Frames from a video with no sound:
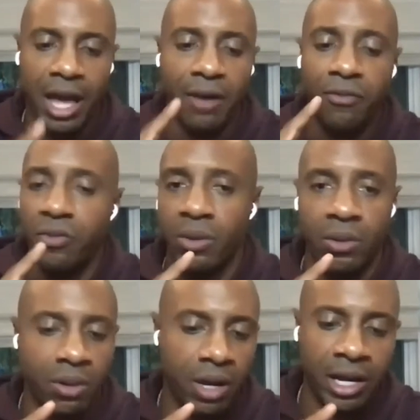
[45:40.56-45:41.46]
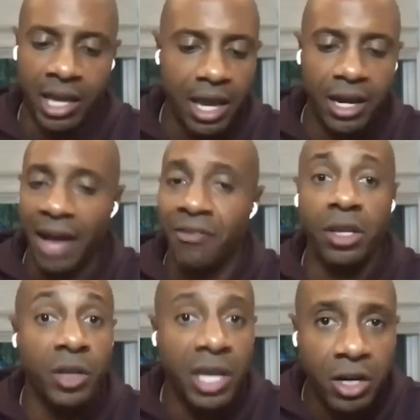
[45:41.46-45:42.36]
I have a kid. I have
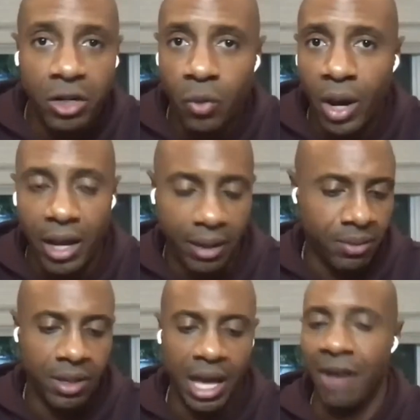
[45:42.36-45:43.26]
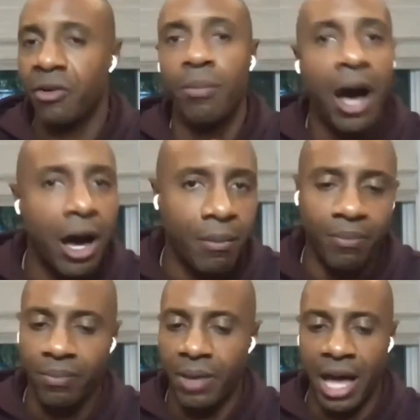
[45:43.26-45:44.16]
another kid on the way. I have a
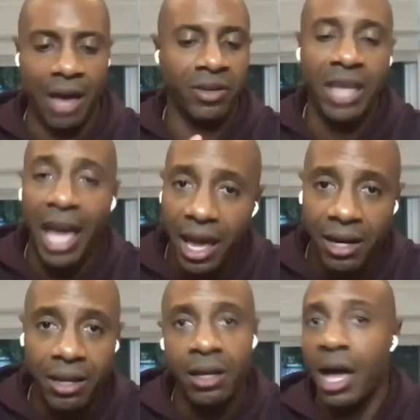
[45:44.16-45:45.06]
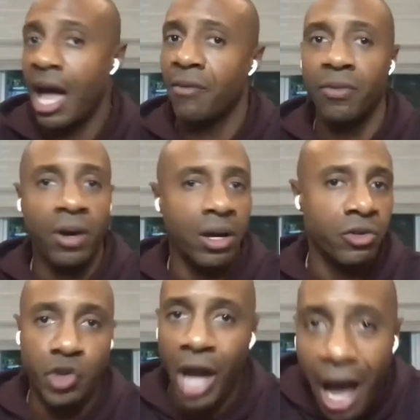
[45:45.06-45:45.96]
mom. I have a dad. I have
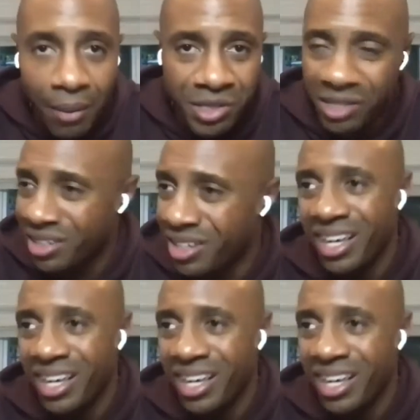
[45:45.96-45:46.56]
jobs,